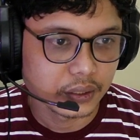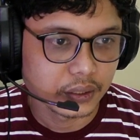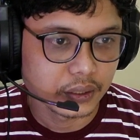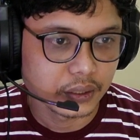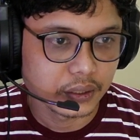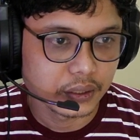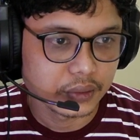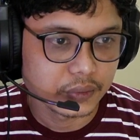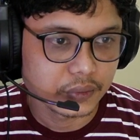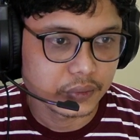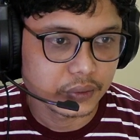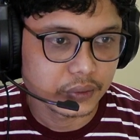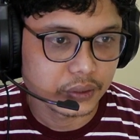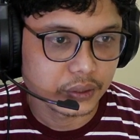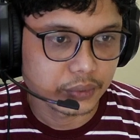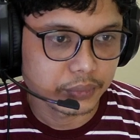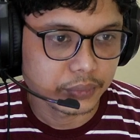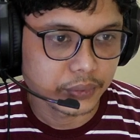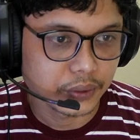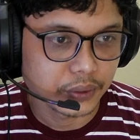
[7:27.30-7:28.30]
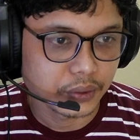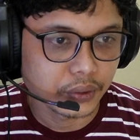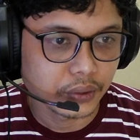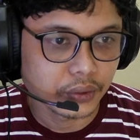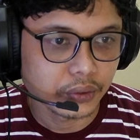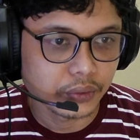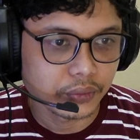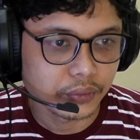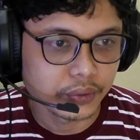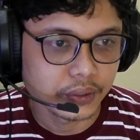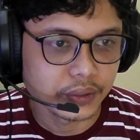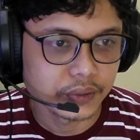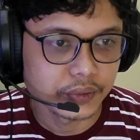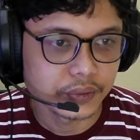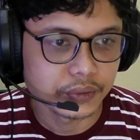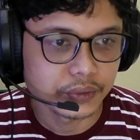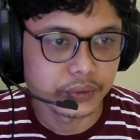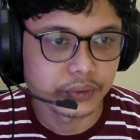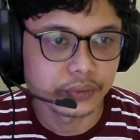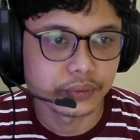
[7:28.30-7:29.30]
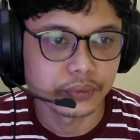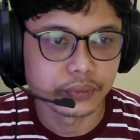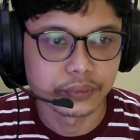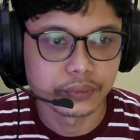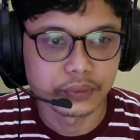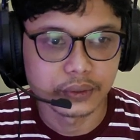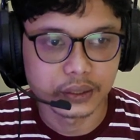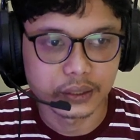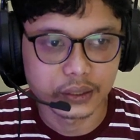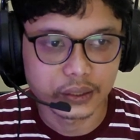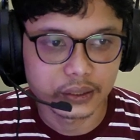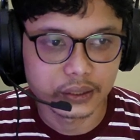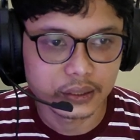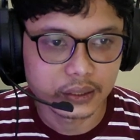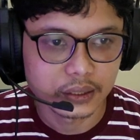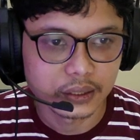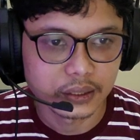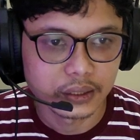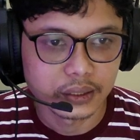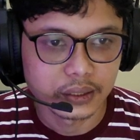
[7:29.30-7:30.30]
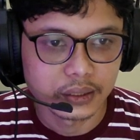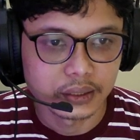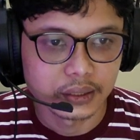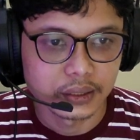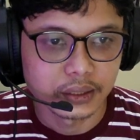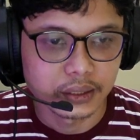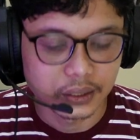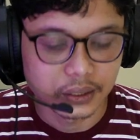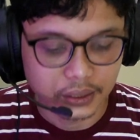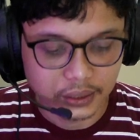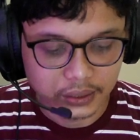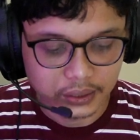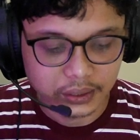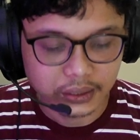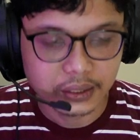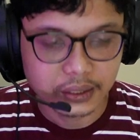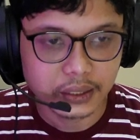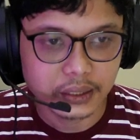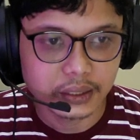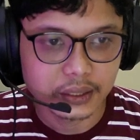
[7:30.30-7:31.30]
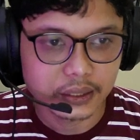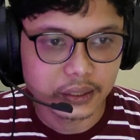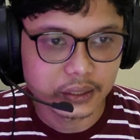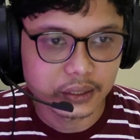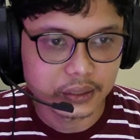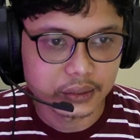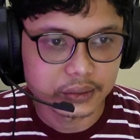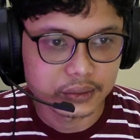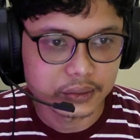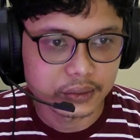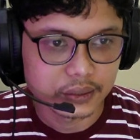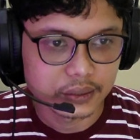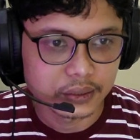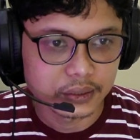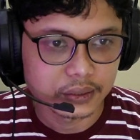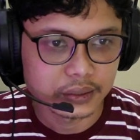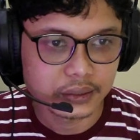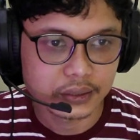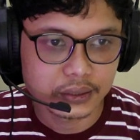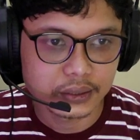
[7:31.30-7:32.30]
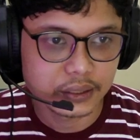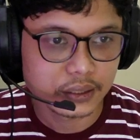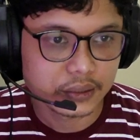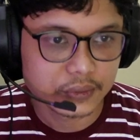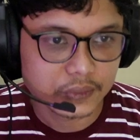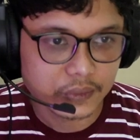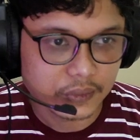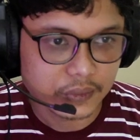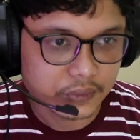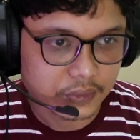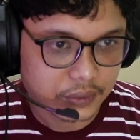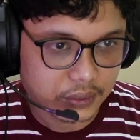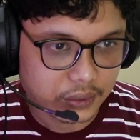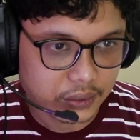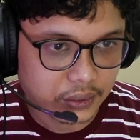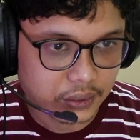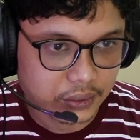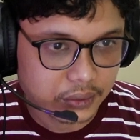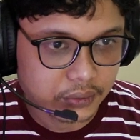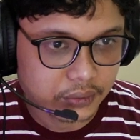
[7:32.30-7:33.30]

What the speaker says: It's gonna be always 1, and as this is like